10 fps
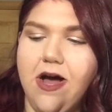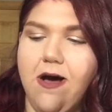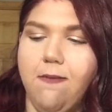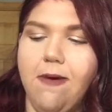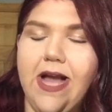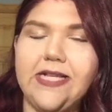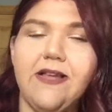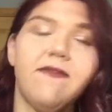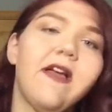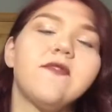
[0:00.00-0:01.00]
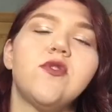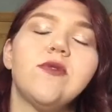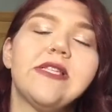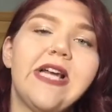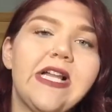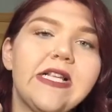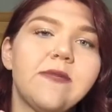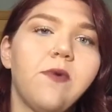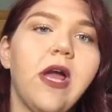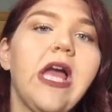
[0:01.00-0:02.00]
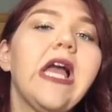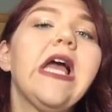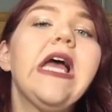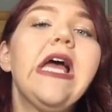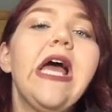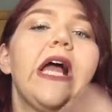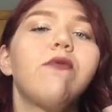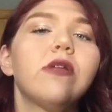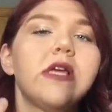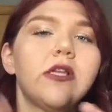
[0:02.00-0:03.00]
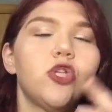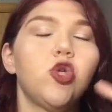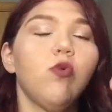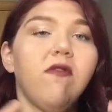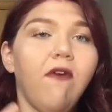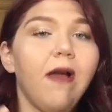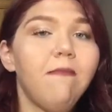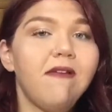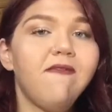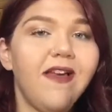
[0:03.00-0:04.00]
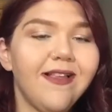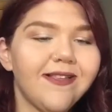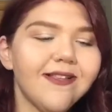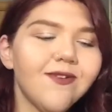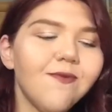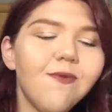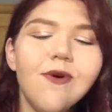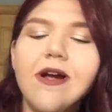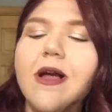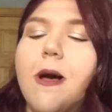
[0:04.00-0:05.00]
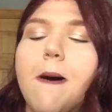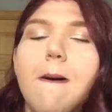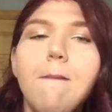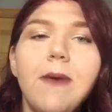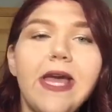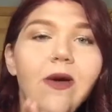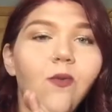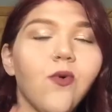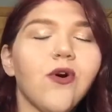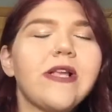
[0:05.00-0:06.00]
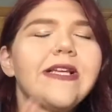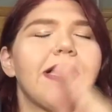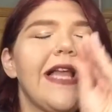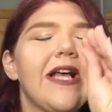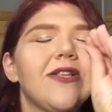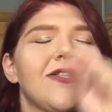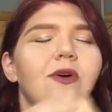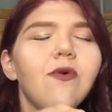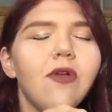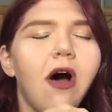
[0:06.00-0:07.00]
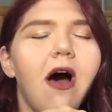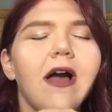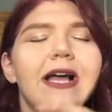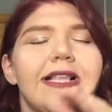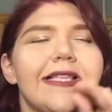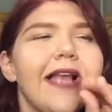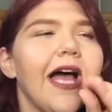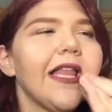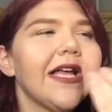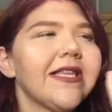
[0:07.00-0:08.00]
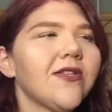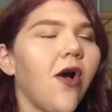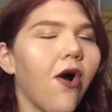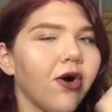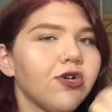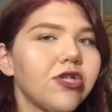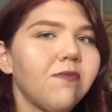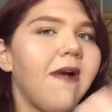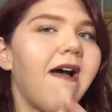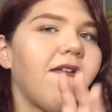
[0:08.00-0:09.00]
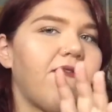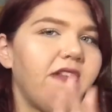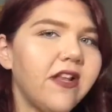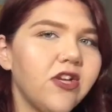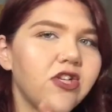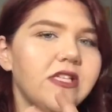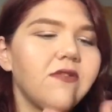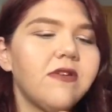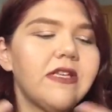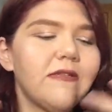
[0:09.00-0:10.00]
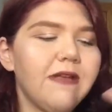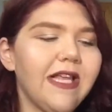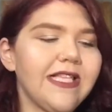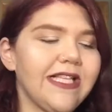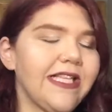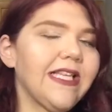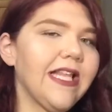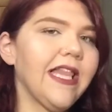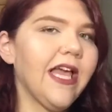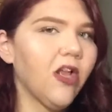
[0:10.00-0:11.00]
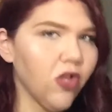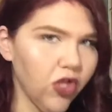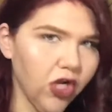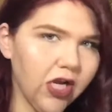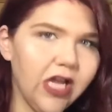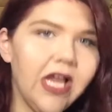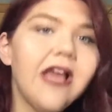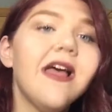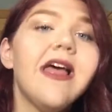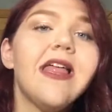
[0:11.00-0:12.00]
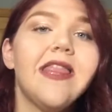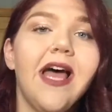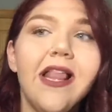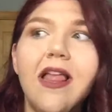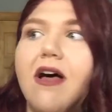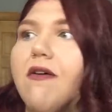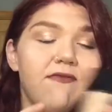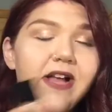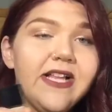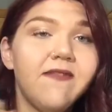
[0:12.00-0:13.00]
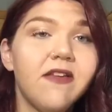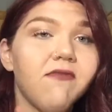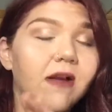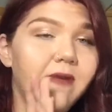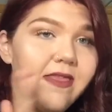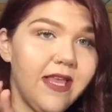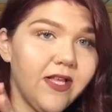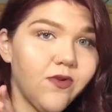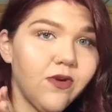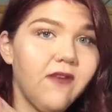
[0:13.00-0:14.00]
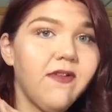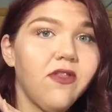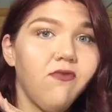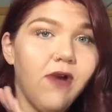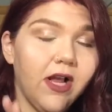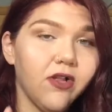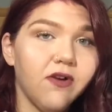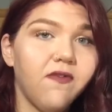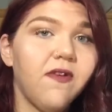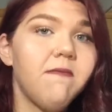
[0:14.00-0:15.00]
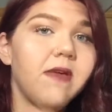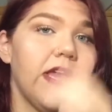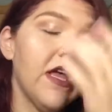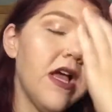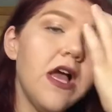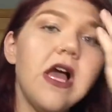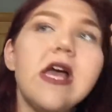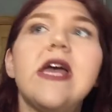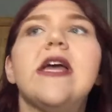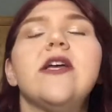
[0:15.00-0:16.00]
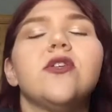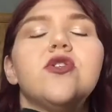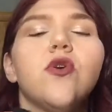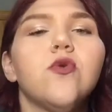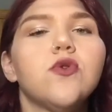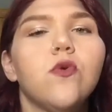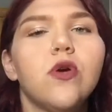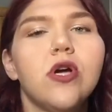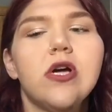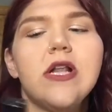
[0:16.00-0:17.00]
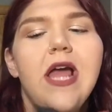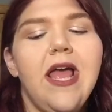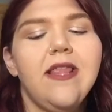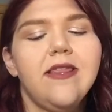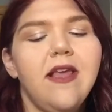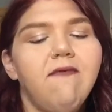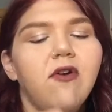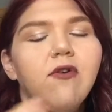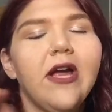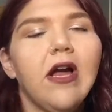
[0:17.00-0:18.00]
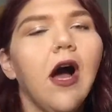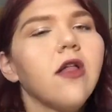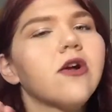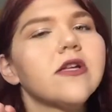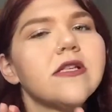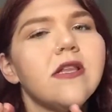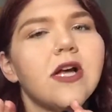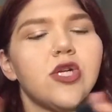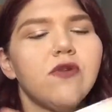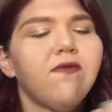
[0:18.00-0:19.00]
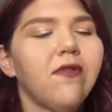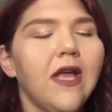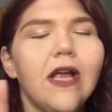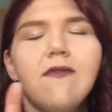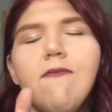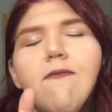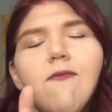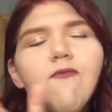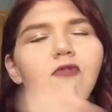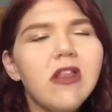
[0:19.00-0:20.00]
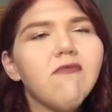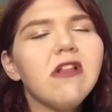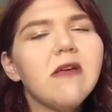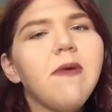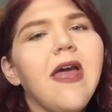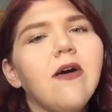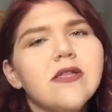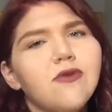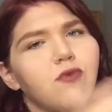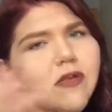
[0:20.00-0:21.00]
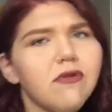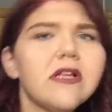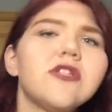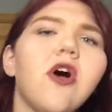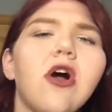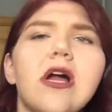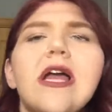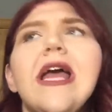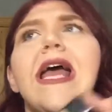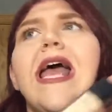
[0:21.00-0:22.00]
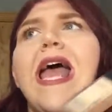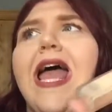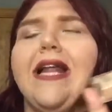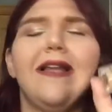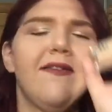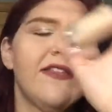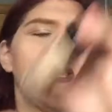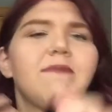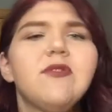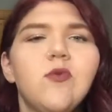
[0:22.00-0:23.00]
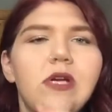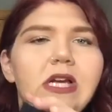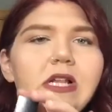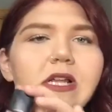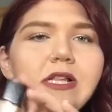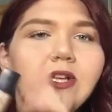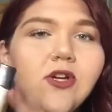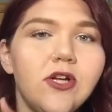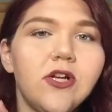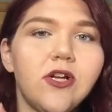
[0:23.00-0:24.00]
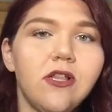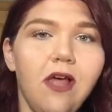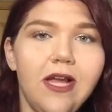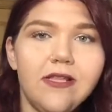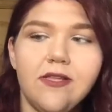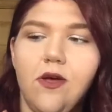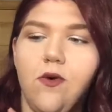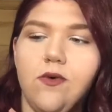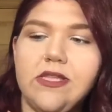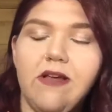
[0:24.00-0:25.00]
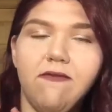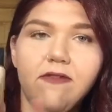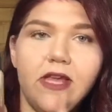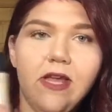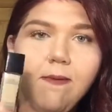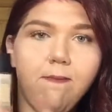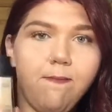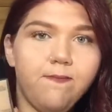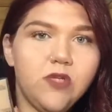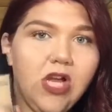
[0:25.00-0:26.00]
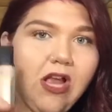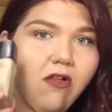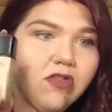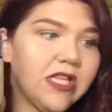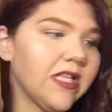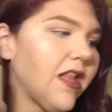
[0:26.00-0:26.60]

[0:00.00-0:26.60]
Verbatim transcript: um, I definitely have to do a setting spray and really deify my face a little more, but it works. It lasts so long. It's not like this harsh matte finish. It still gives me like that skin-like look that I love. I definitely recommend this, or even the regular Fit Me. It is so, so good, and they have a great color selection for like from really, really pale to really, really dark and everything in between. It's a good, good line, so definitely check out this